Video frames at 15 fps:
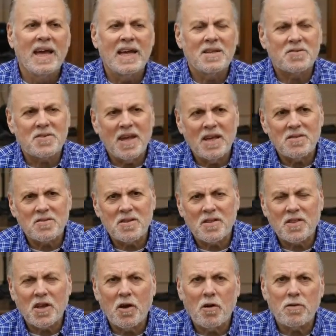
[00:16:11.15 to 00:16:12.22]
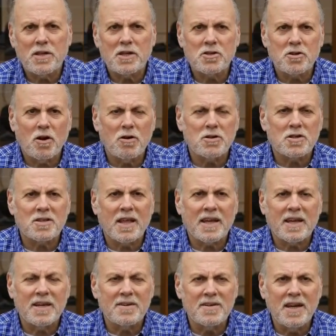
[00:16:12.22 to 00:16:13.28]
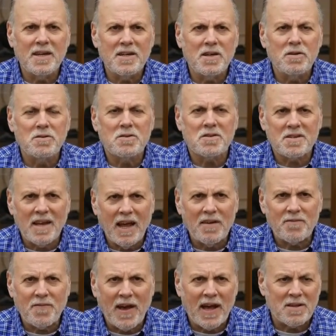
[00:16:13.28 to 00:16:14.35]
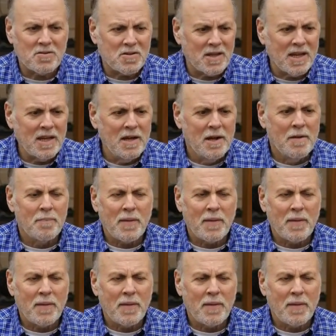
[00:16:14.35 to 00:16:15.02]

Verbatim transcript: it says that the early church, they continued steadfastly,